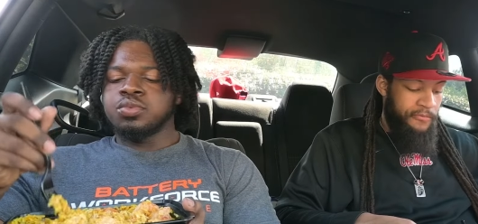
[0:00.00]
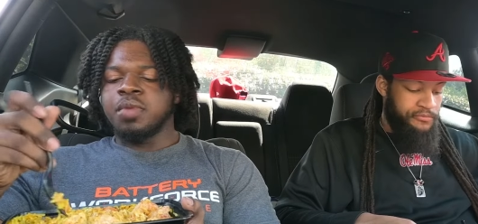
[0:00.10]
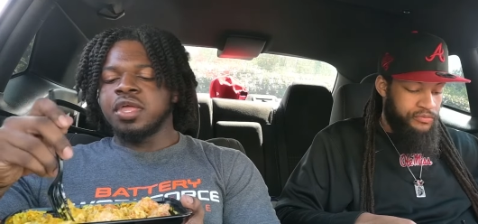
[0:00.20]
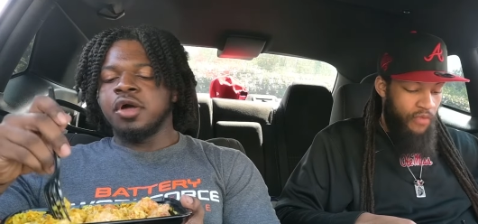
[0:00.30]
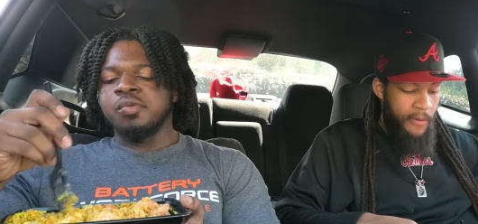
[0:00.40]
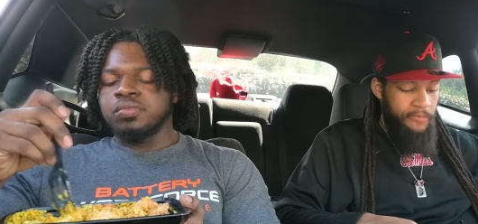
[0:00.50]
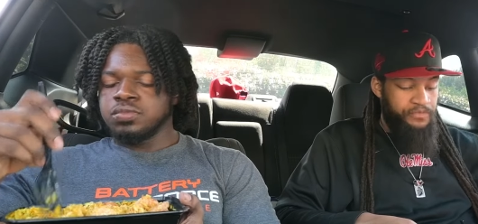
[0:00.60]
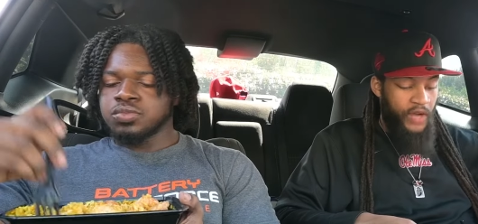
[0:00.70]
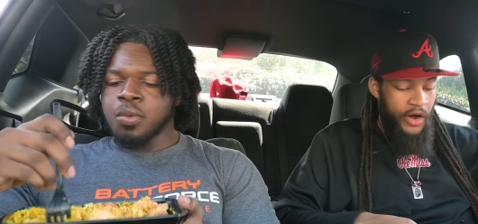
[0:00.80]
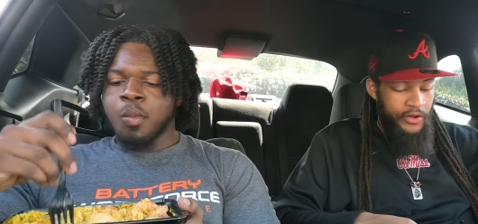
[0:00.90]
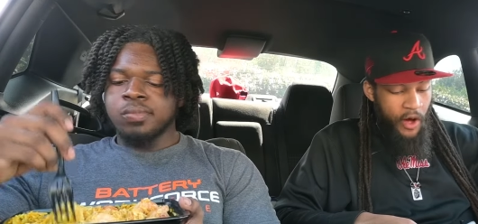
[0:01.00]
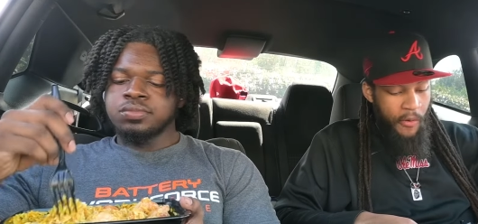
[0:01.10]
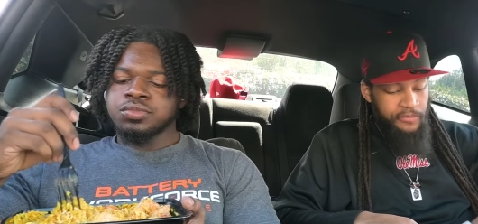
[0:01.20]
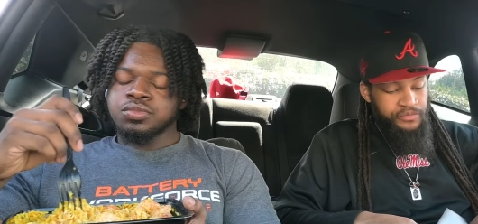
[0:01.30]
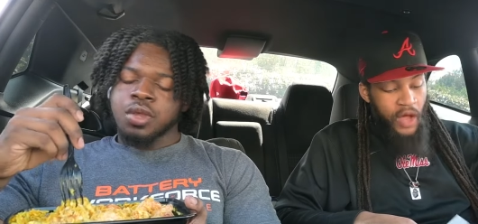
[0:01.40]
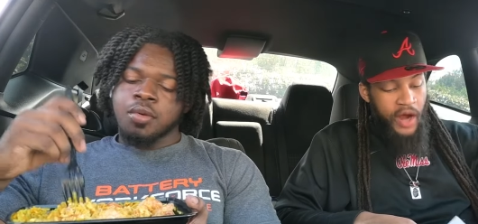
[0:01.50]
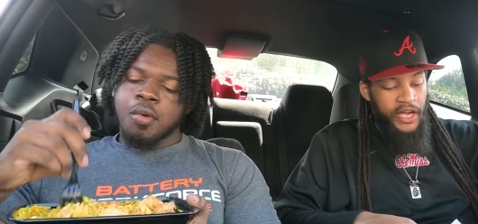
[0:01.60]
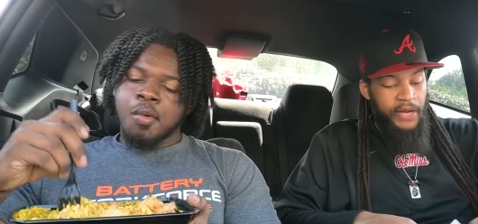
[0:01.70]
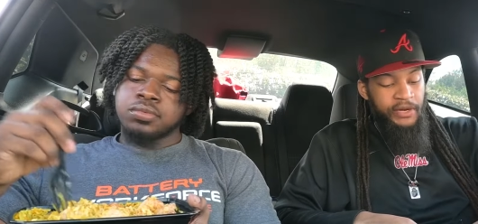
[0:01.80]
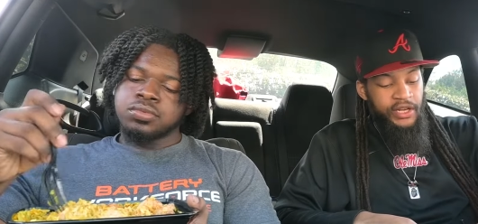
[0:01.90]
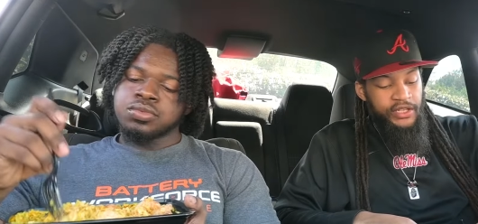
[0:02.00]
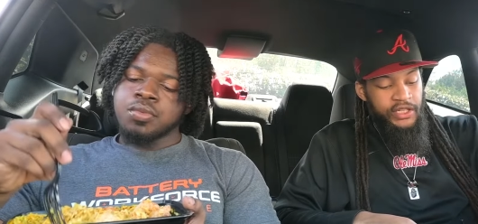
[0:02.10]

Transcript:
Speaker 1: Make it home. Oh yeah. They gave me the,